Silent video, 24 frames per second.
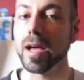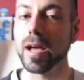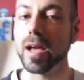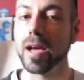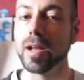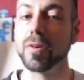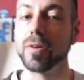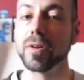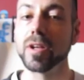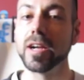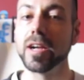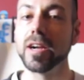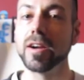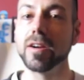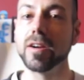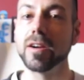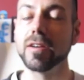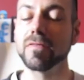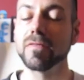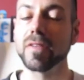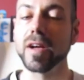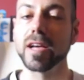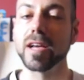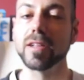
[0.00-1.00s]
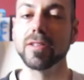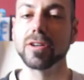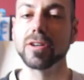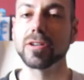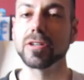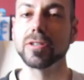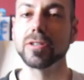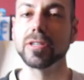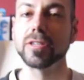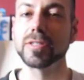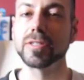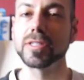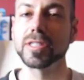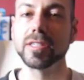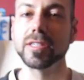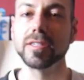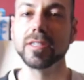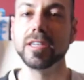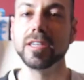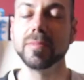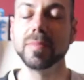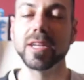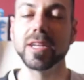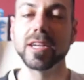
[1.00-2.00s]
I don't care if I look a little
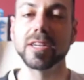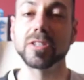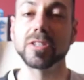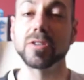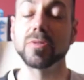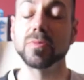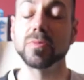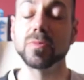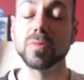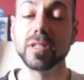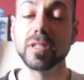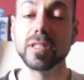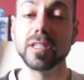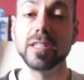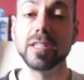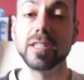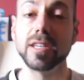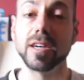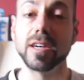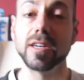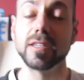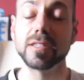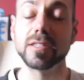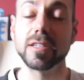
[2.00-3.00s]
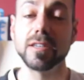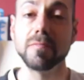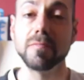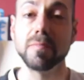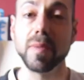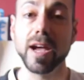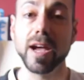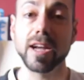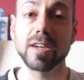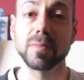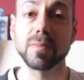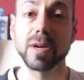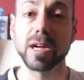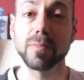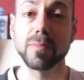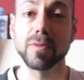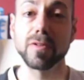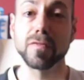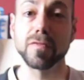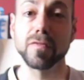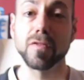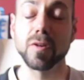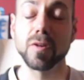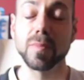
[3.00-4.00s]
silly because it really does impact my
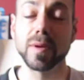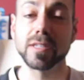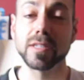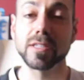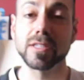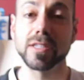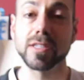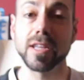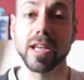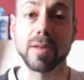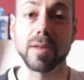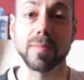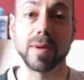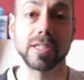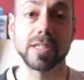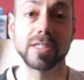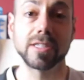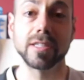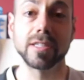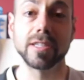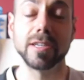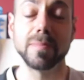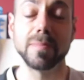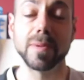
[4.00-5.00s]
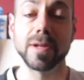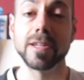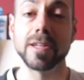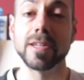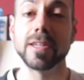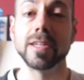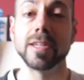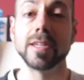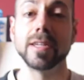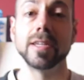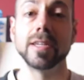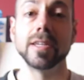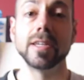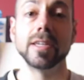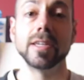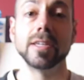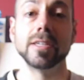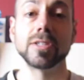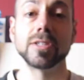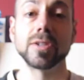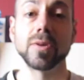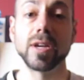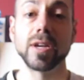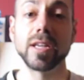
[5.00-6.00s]
performance and my sleep.
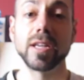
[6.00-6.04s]
So